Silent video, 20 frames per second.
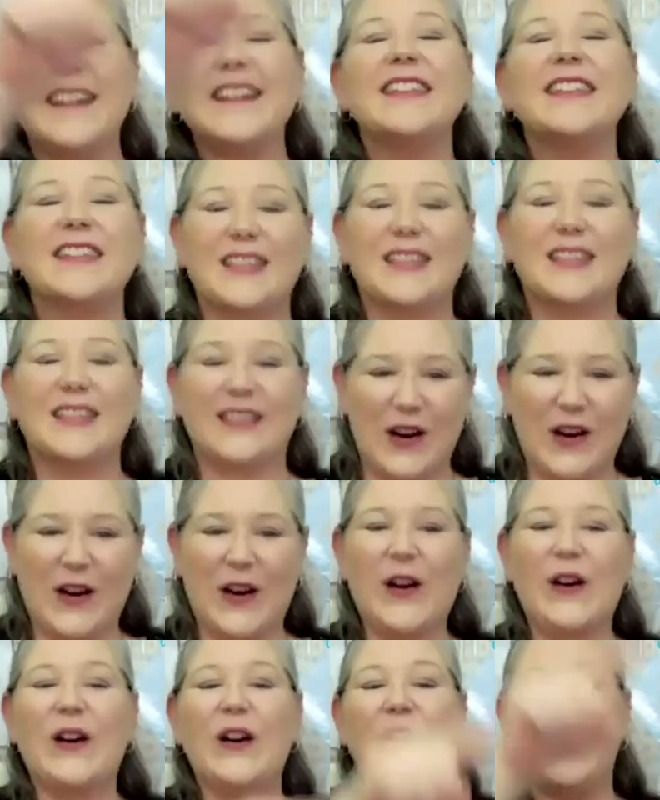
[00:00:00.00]

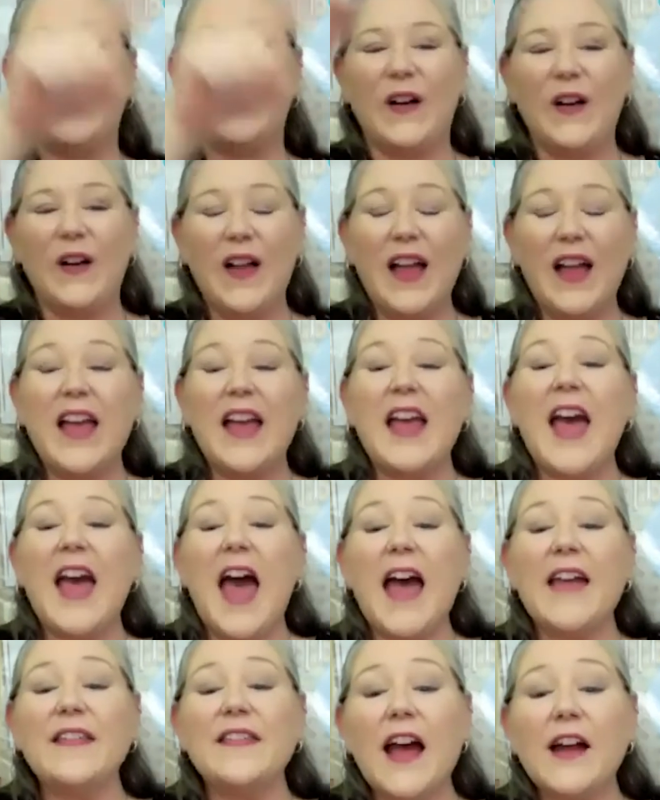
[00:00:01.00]
Circle.
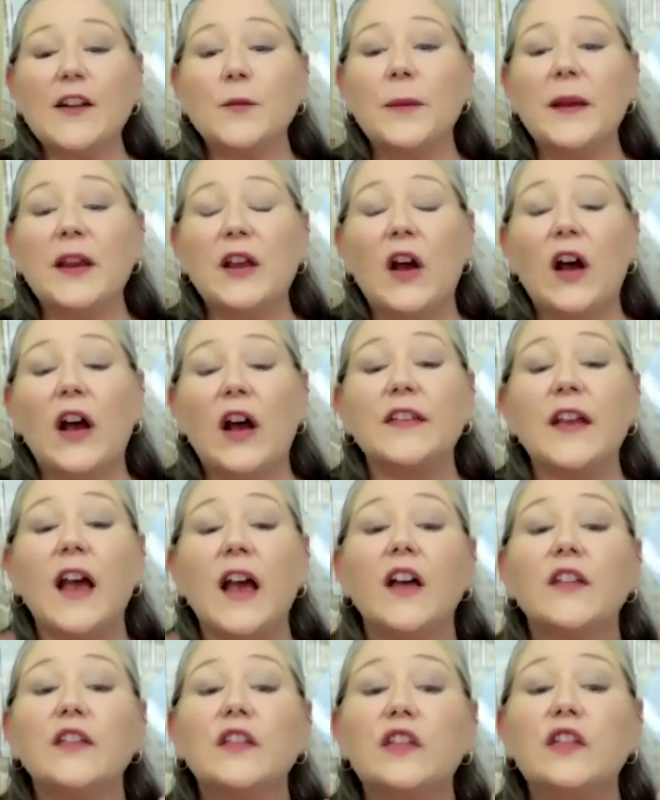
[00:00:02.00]
And that's because a
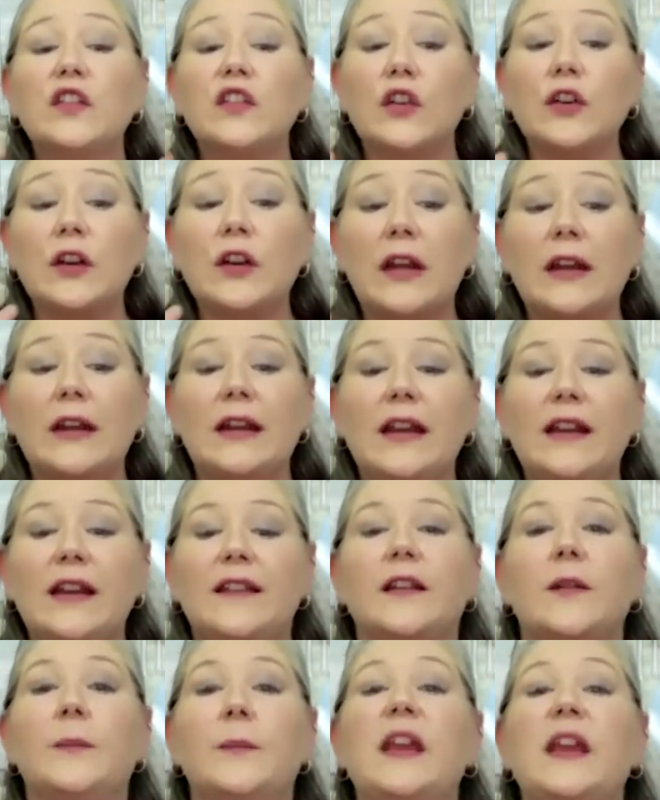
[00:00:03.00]
circuit needs
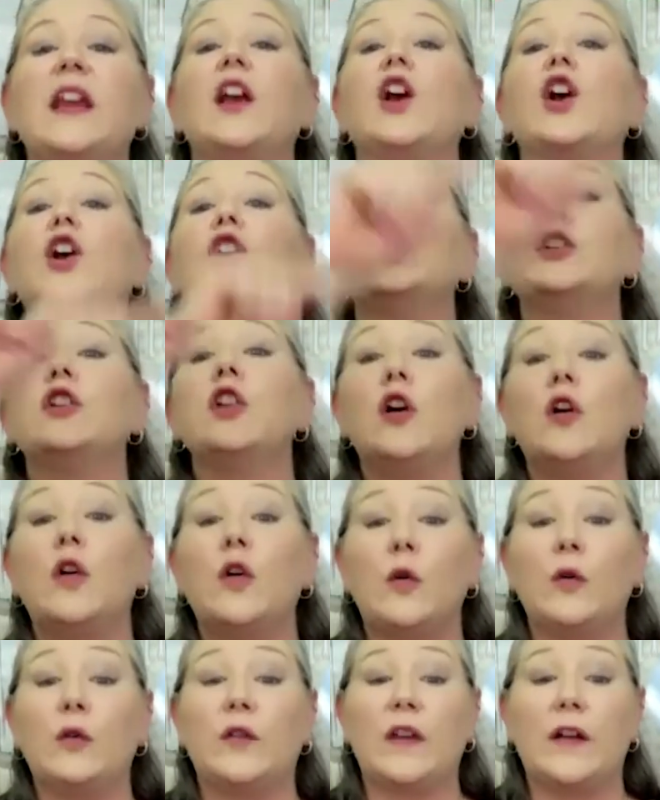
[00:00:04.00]
to be
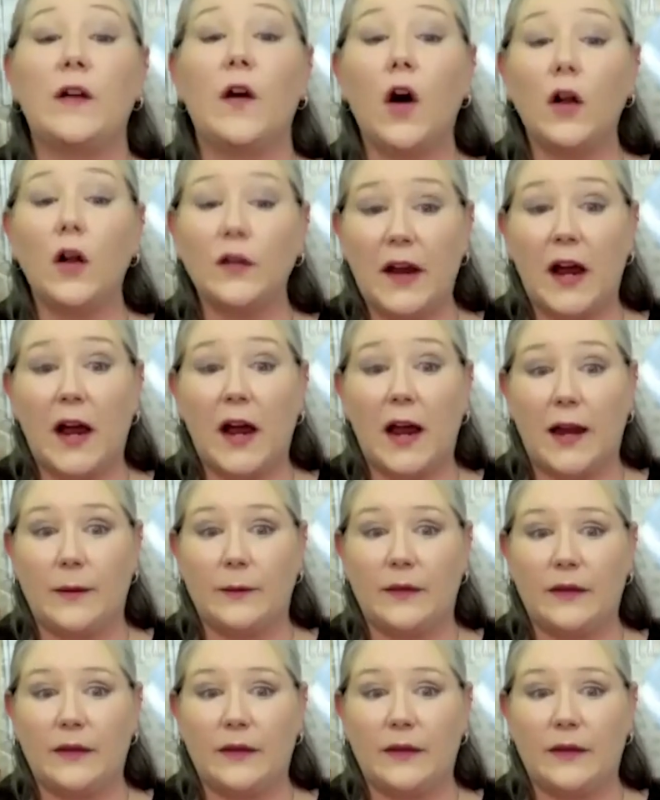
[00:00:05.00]
closed at all times.